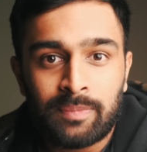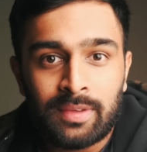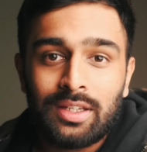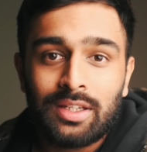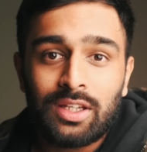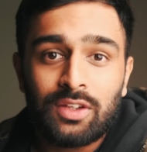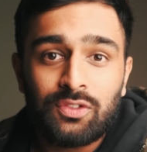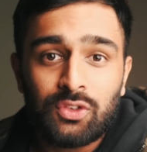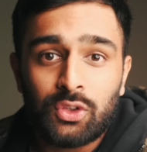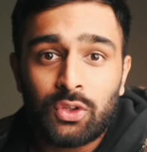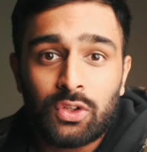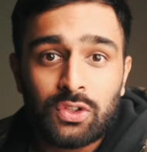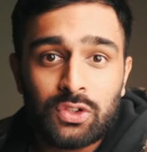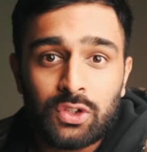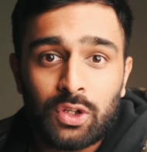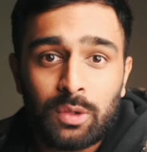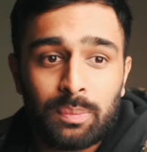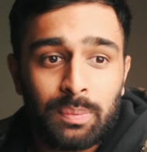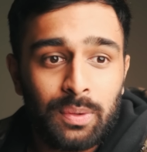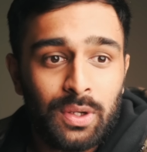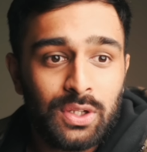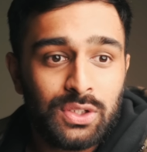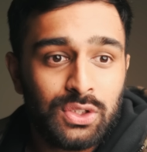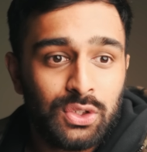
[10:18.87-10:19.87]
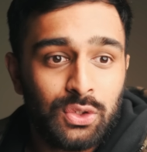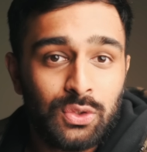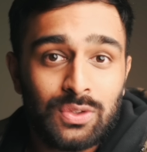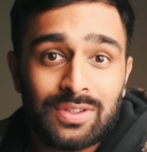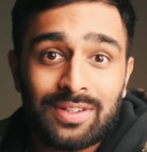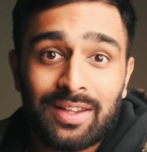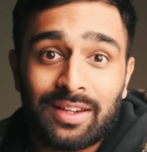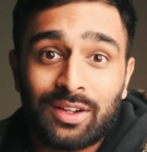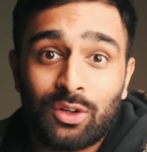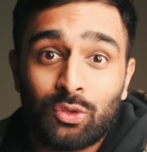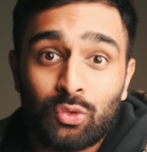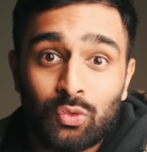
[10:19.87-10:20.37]
If you're the sort of person who's
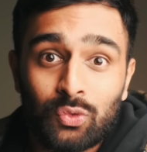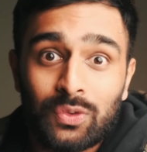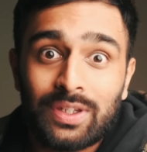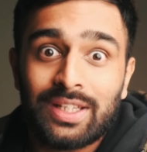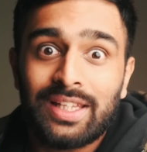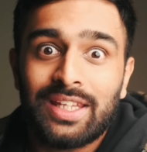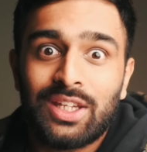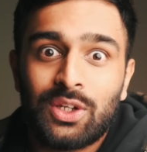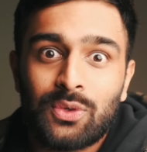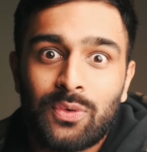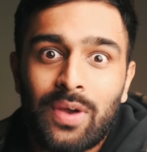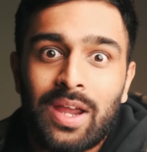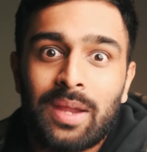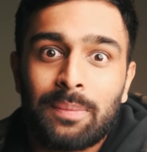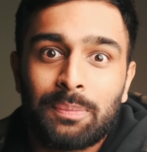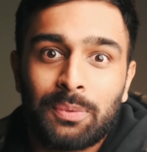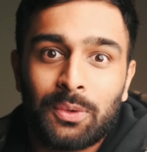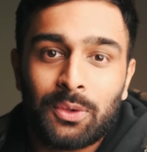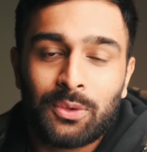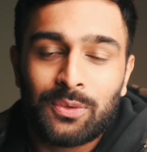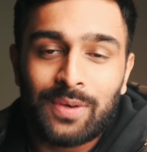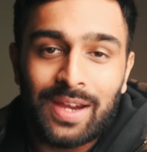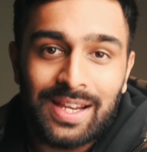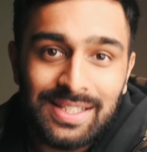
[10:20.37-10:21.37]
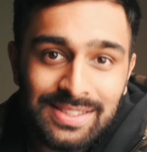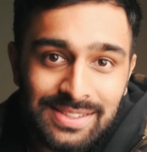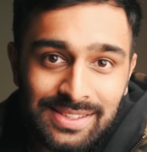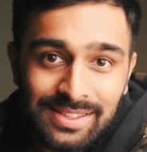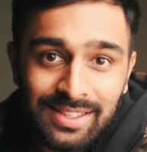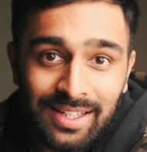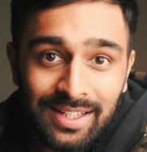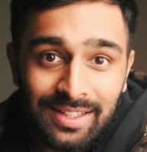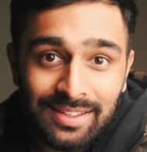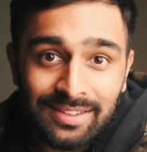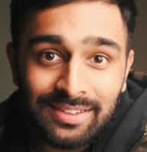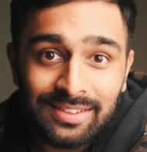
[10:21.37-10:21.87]
like a really great
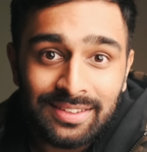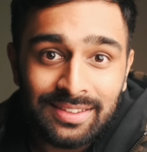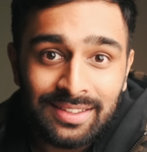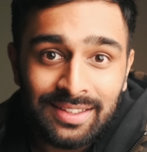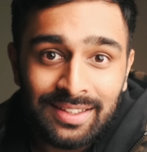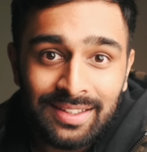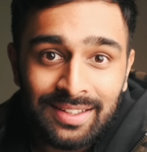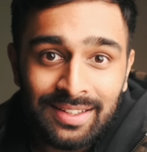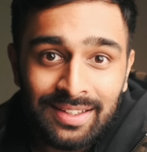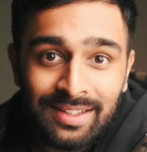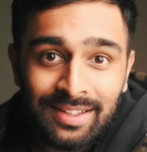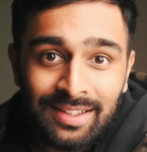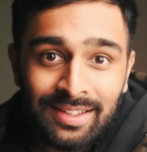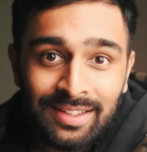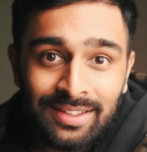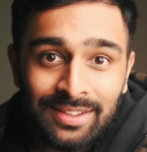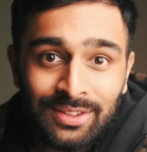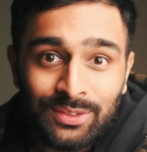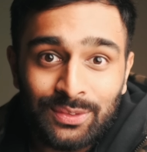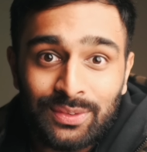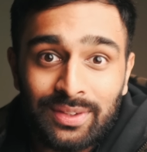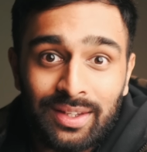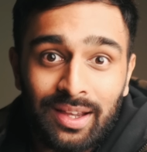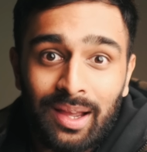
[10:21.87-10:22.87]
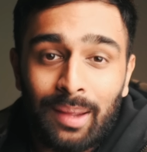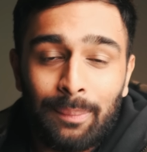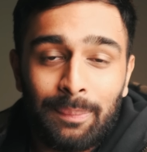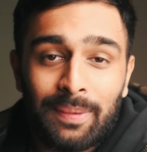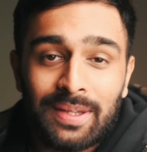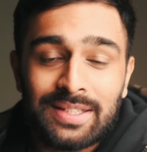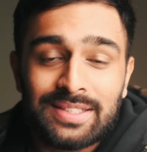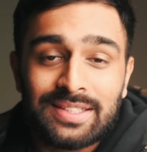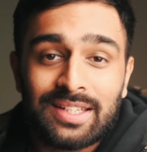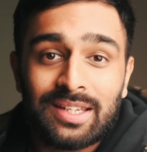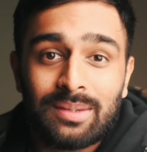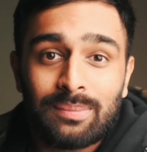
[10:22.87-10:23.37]
procrastinator, the
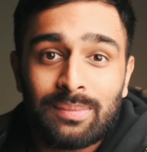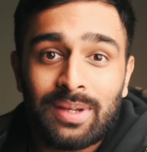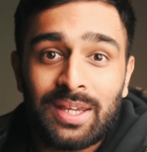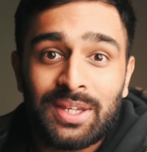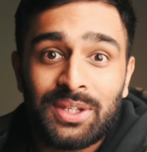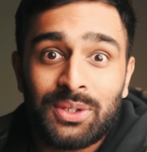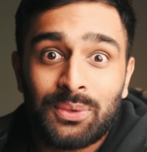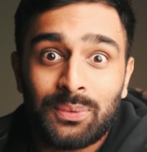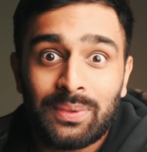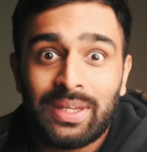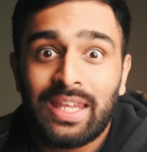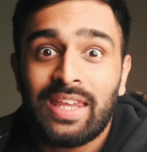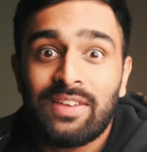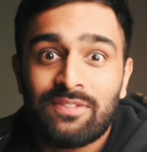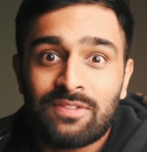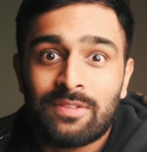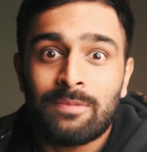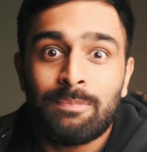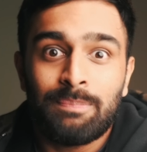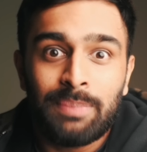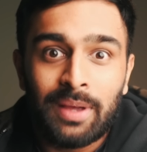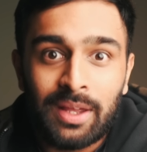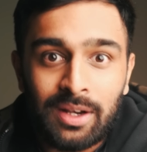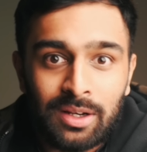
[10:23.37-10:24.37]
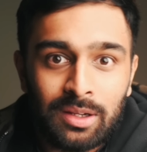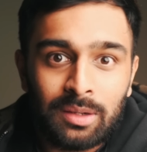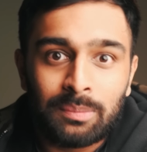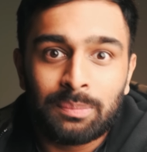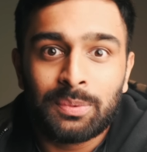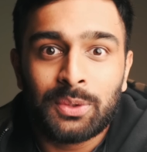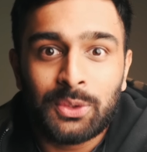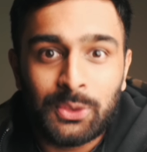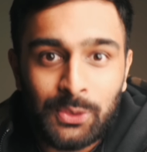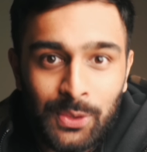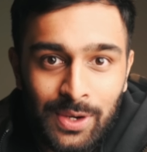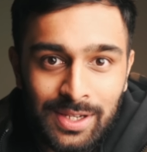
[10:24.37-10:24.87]
iPad's gonna make you an even better
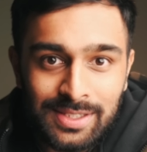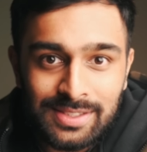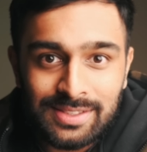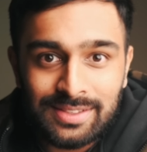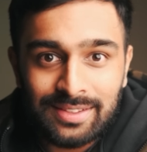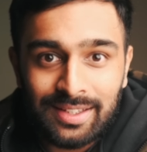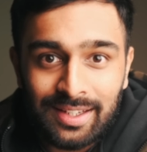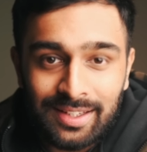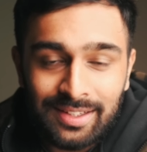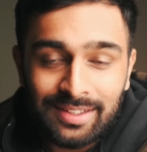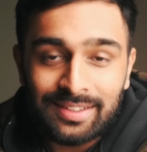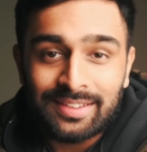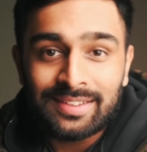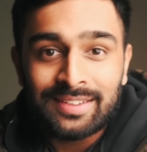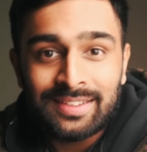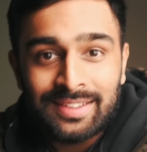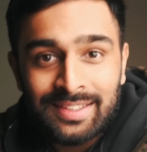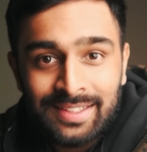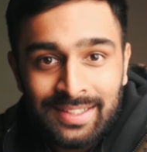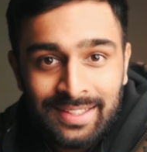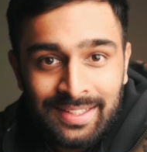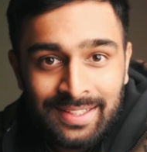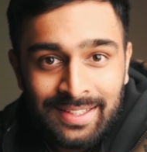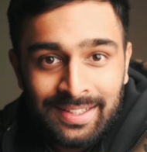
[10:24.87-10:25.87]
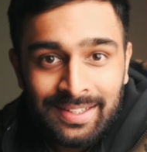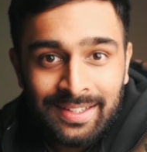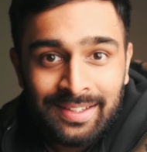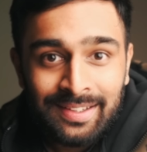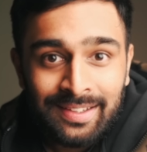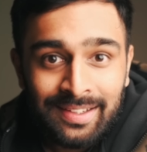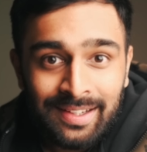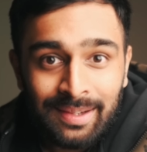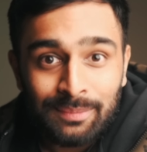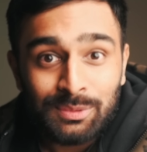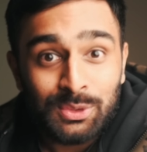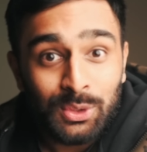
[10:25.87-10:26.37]
procrastinator.
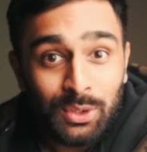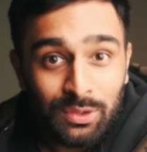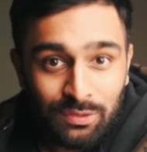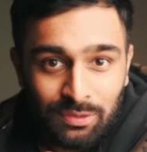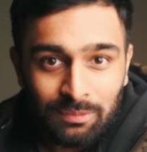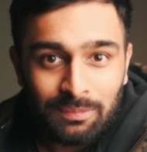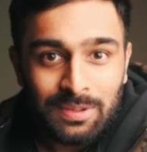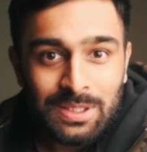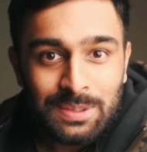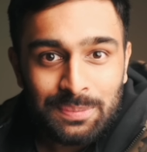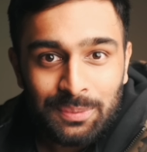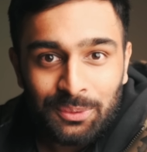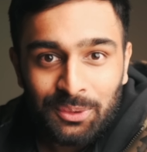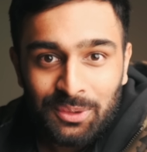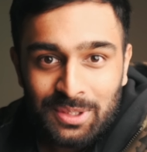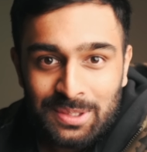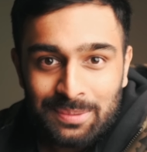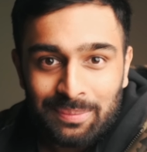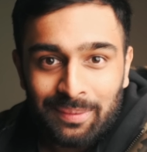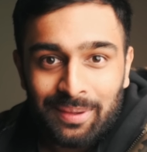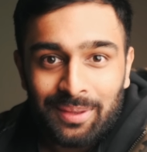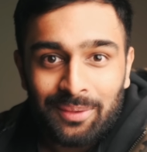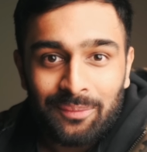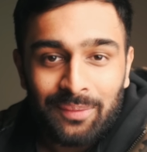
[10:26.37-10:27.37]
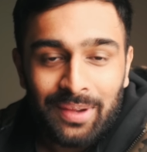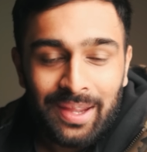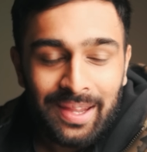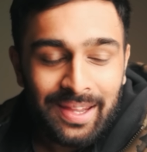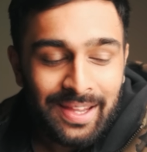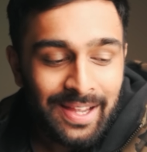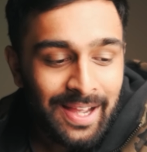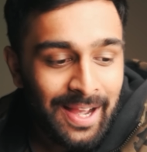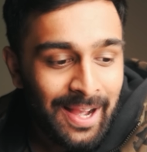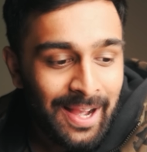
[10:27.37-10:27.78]
I'm talking from experience, by the way.